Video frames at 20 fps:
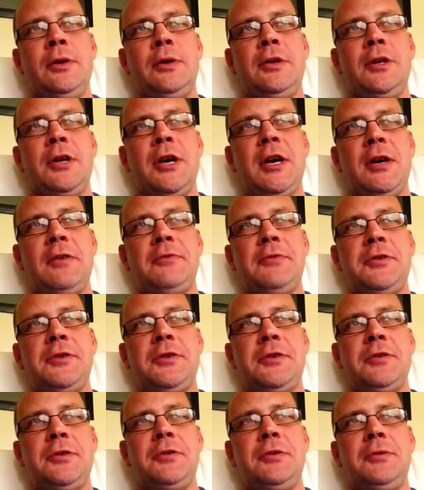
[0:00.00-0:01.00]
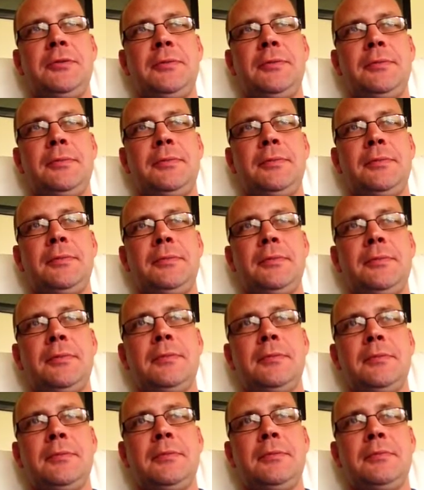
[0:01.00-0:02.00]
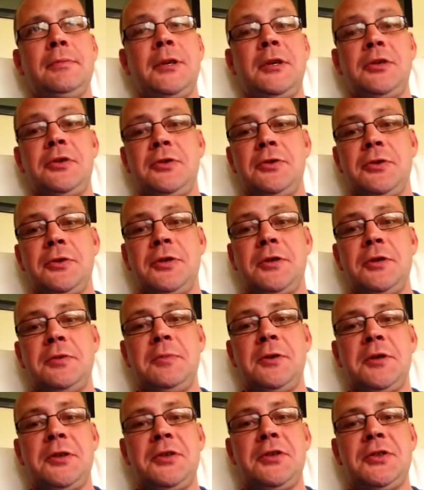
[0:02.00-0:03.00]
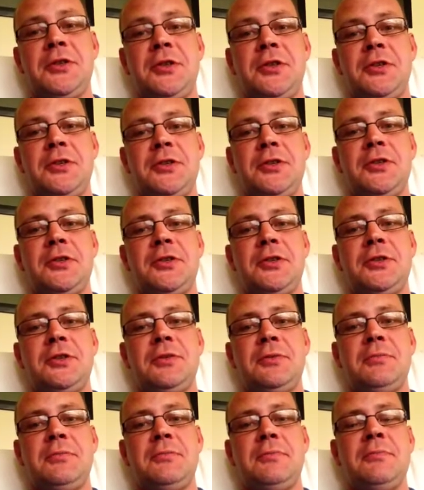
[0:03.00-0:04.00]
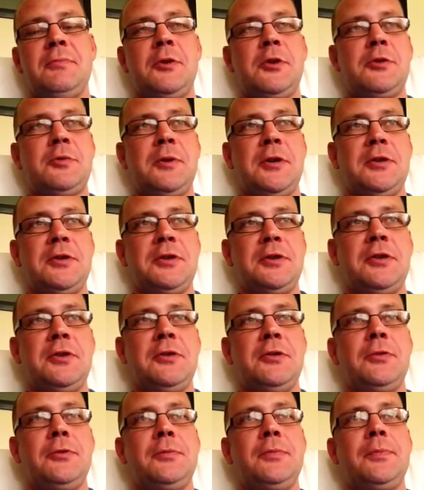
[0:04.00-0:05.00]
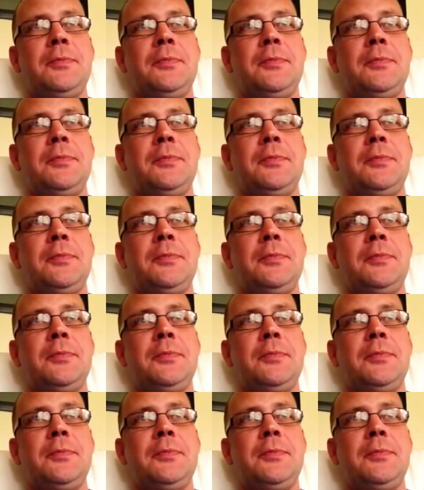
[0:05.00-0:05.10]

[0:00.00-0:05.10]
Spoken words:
you have to make choices, make decisions, which way to go.